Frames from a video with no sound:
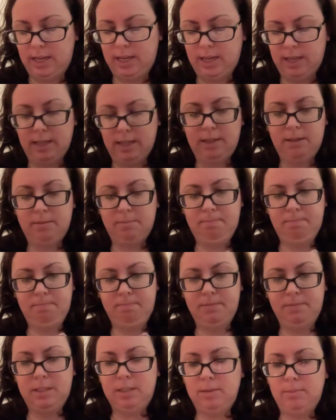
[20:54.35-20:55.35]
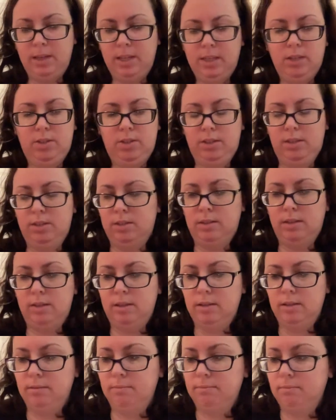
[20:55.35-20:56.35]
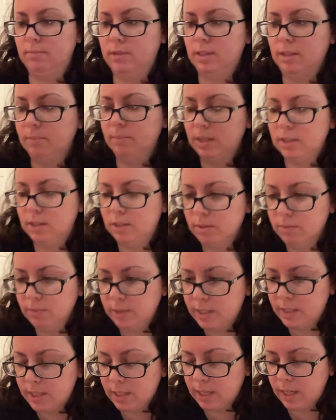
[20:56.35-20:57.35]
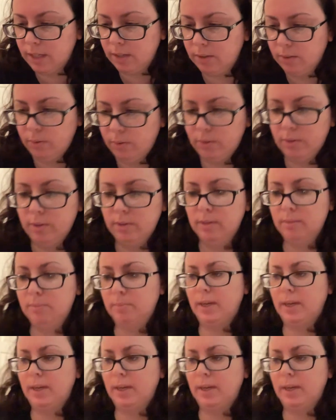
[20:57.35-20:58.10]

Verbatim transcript: Um, to me, it's just uh, something to recycle.